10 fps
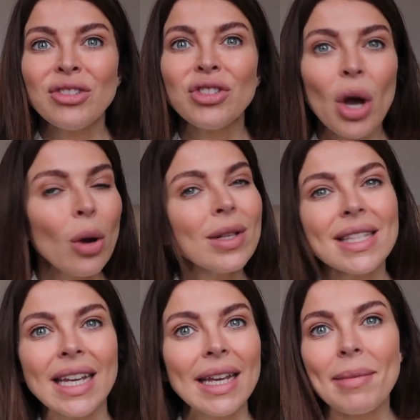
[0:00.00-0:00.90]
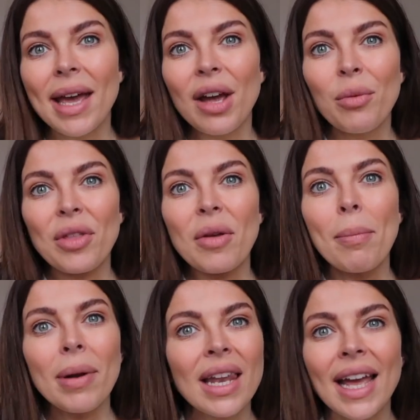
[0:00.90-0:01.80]
Don't team it with a
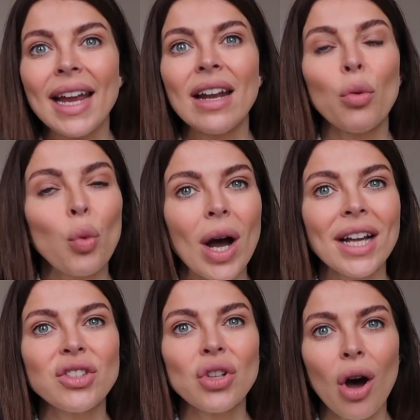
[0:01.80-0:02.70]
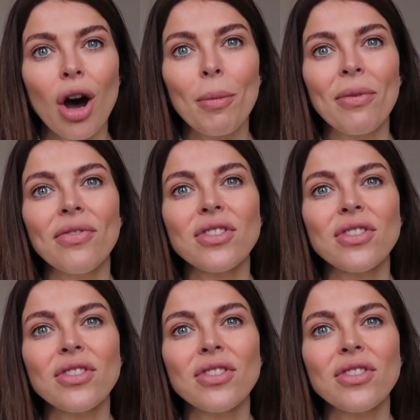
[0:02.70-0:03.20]
plain white top.